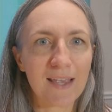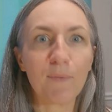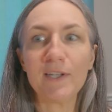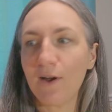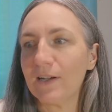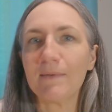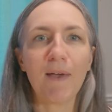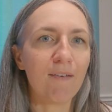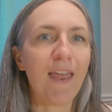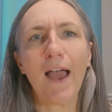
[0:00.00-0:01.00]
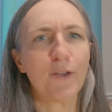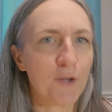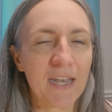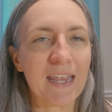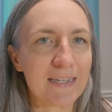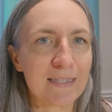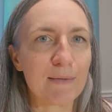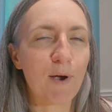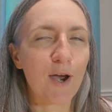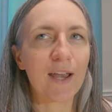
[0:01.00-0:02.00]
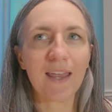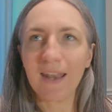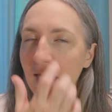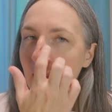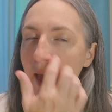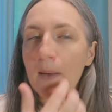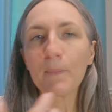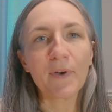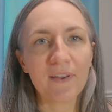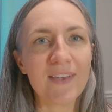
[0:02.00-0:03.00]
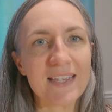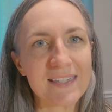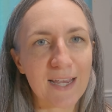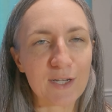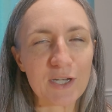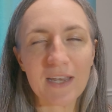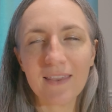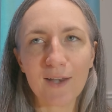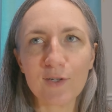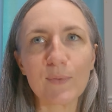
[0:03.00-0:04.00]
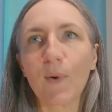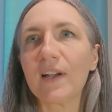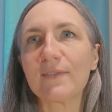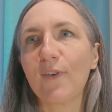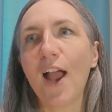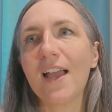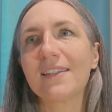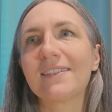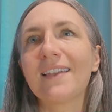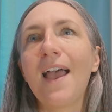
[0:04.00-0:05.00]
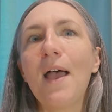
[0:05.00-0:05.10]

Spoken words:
Like we talked about how you're going to get to the park in a previous section, that just works for us.